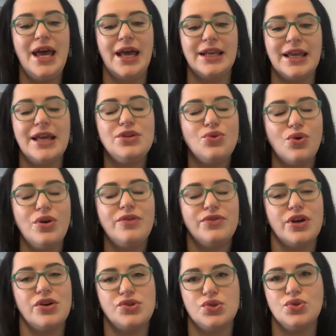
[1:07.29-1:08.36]
and get all of
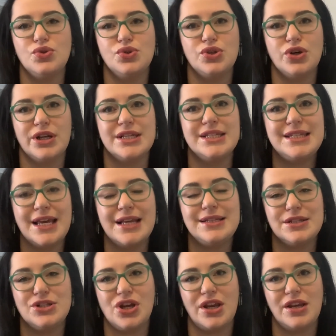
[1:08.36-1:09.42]
those schools on a
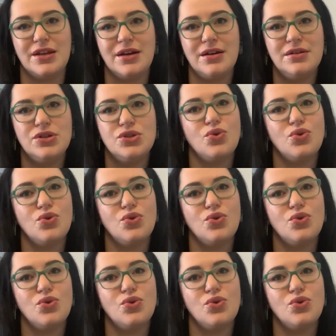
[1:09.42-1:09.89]
set agenda,